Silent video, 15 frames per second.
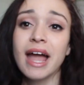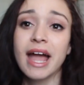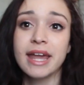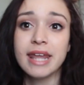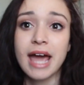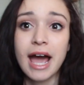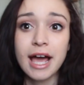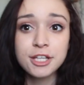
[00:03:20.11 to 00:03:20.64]

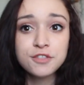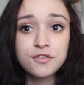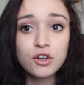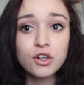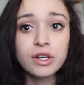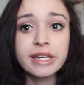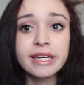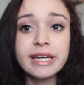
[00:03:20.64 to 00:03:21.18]
And as
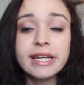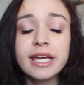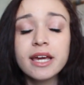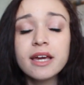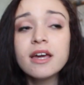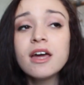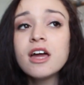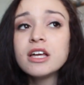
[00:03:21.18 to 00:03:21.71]
for
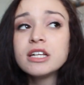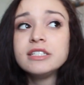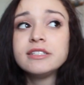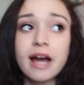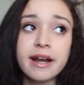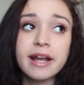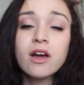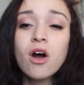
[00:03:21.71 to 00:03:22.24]
eating,
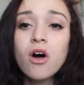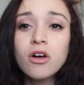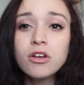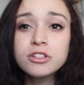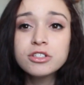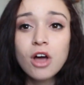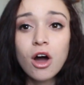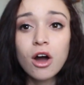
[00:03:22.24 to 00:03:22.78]
dining
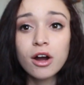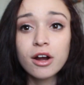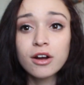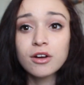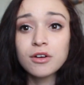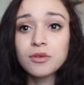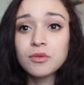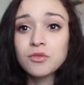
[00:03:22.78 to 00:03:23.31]
halls
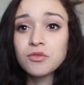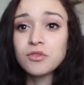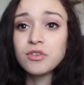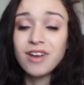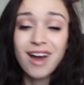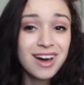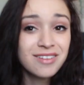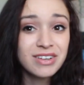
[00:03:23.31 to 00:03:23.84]
are
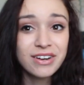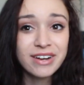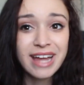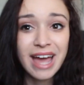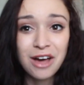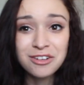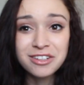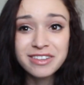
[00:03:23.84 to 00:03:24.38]
not very
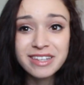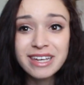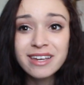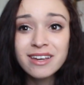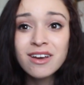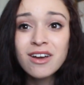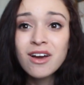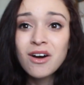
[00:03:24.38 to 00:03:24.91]

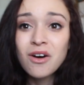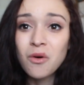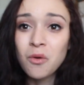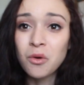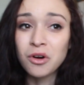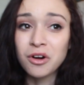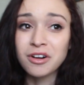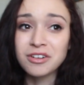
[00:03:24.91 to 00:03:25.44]
healthy
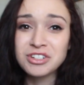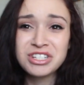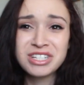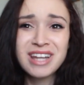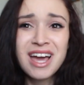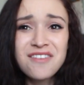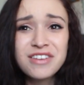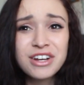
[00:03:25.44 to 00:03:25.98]
or just
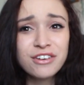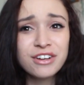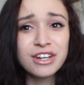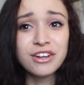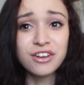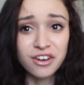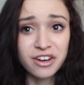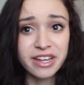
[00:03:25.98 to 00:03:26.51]
not very
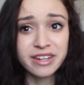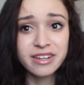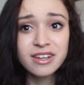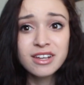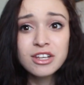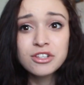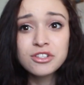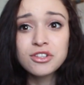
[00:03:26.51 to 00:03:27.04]
good.
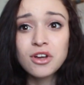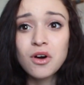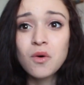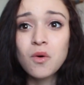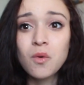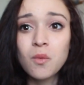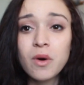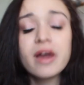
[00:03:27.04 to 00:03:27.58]

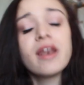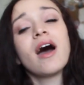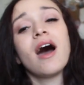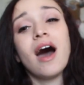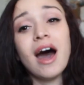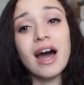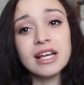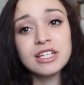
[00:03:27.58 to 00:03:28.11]
So what
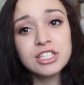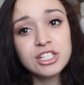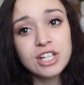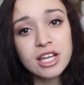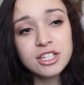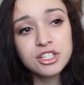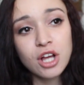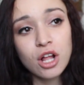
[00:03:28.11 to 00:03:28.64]
I
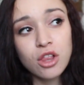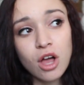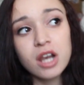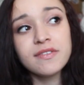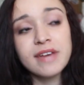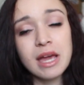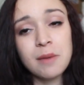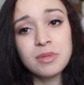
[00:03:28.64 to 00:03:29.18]
suggest, a lot
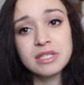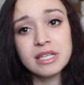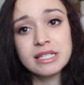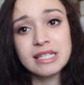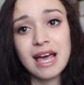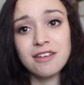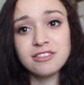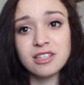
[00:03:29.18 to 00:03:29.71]
of
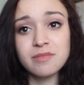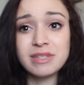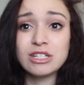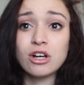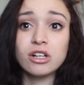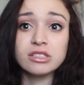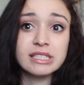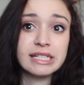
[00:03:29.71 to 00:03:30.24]
campuses have something
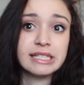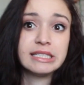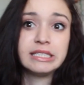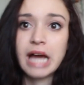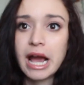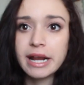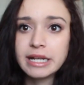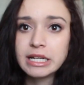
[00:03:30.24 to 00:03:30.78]
called like
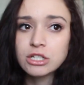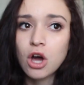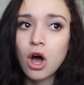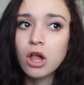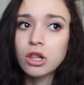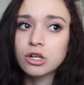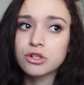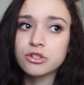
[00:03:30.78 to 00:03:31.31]
dining
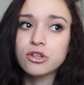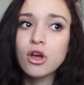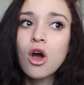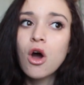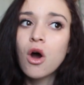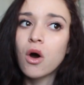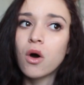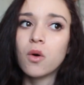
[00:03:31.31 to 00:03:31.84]
dollars
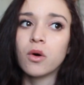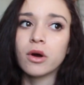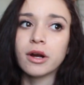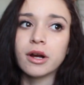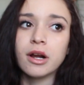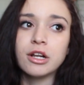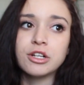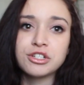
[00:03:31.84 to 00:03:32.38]

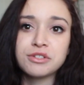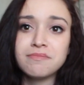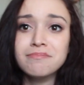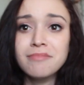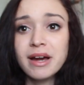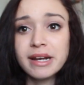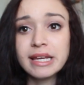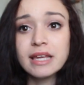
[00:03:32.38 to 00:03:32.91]
or just
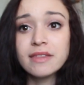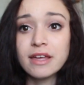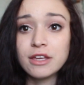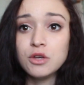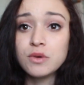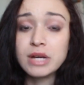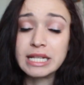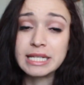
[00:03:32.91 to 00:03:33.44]
money that
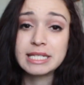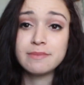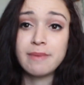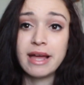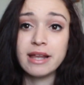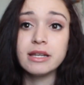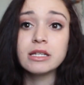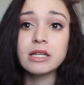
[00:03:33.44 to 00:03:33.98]
you can
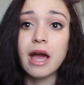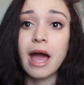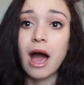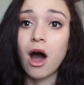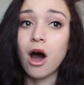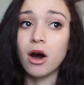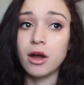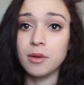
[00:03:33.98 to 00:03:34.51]
spend
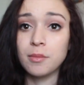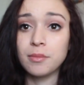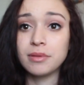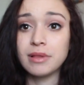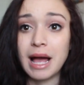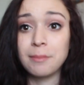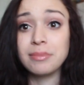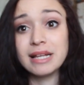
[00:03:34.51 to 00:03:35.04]
on
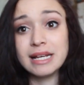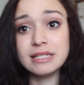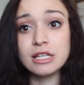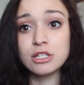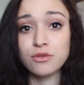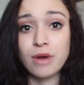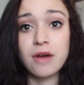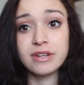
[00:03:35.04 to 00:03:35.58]
at
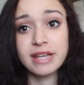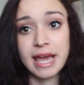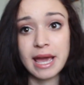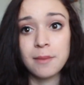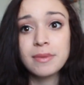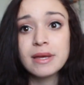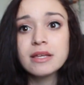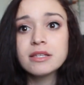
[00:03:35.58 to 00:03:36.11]
places around
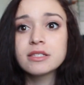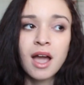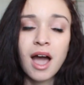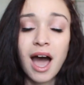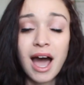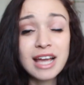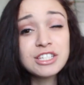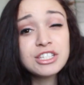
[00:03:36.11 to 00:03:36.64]
campus.
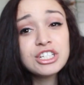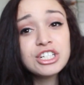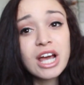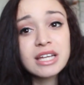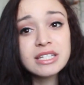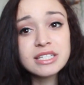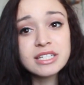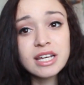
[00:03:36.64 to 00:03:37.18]
I
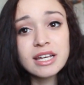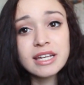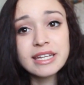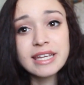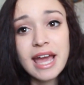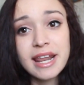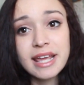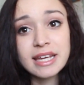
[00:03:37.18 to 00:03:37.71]
suggest
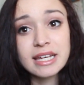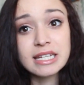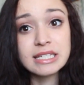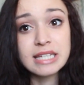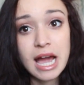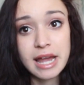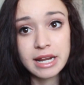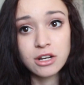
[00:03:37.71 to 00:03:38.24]

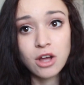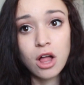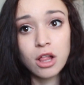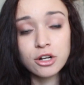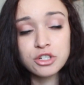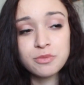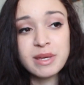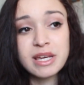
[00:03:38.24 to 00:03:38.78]
getting dining
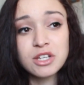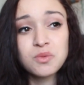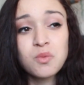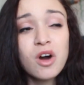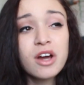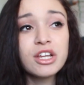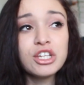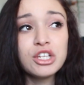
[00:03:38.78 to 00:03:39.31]
dollars because
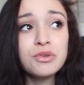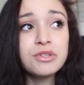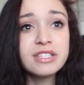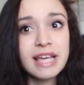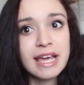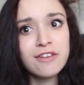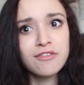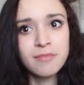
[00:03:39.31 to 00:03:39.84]
one, you
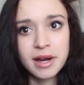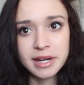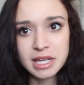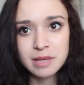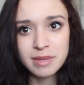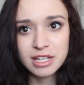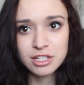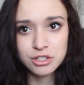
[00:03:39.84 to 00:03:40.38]
save
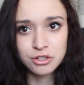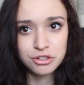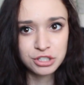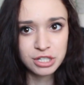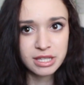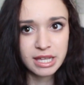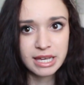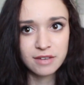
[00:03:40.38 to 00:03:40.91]
money because
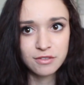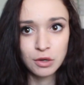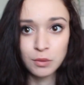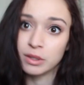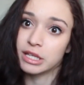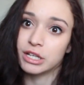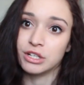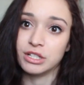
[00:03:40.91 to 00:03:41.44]
usually they give you
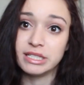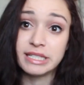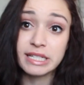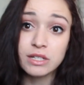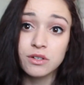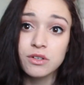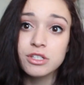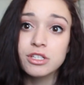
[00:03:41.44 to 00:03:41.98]
really good
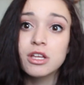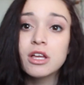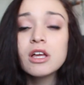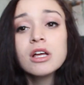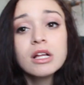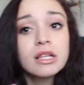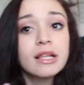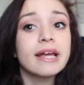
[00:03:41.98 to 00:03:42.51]
deals.
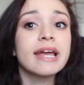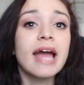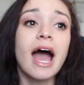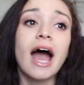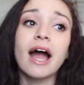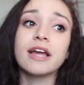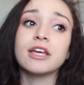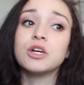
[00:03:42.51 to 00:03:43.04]
Like
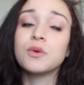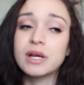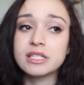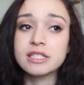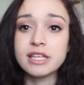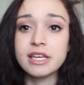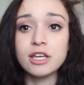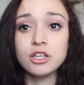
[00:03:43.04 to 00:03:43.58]
at
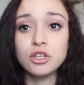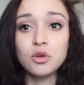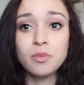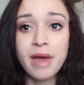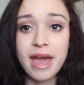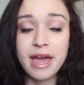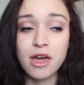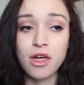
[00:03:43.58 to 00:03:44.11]
USC, you
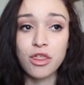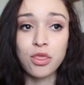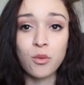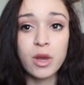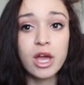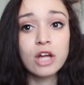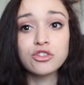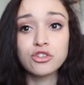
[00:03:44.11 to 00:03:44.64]
pay
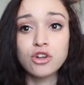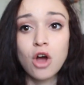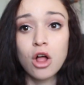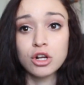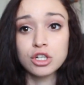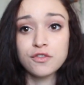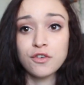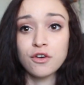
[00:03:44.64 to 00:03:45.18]

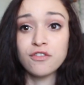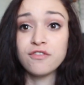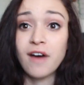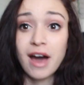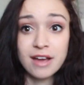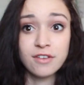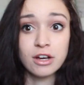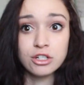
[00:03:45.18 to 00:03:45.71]
$300 for
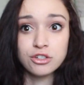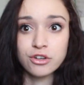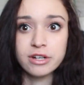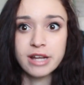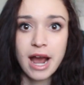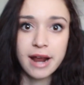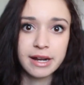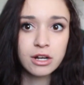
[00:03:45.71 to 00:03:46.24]

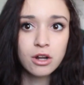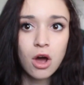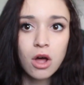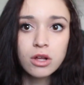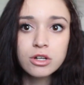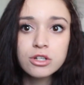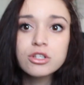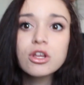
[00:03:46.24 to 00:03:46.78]
500 dining
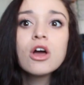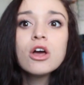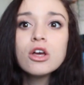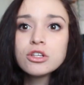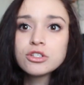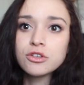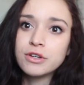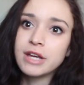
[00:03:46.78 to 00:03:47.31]
dollars,
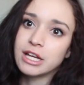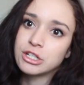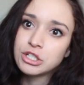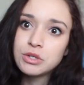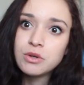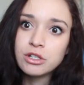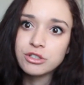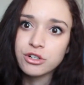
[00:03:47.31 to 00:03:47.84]
so you get
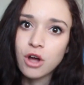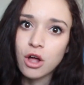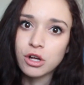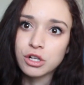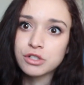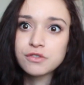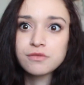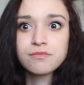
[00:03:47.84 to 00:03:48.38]

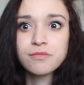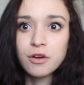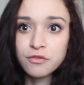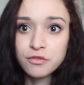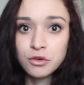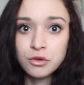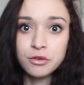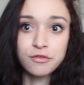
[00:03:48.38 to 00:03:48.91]
$200
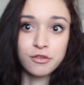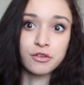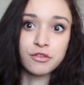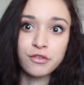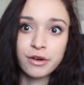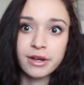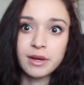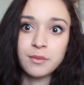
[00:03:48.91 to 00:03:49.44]
of food for
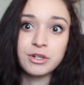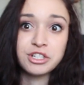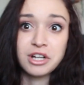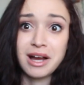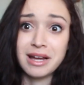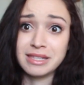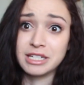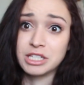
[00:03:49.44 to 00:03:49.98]
free, which
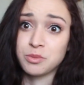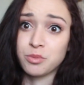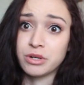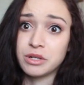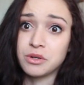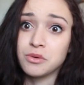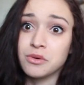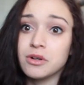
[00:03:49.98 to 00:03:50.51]
I think is
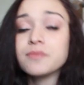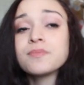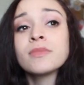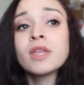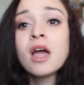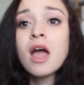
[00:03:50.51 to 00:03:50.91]
pretty cool.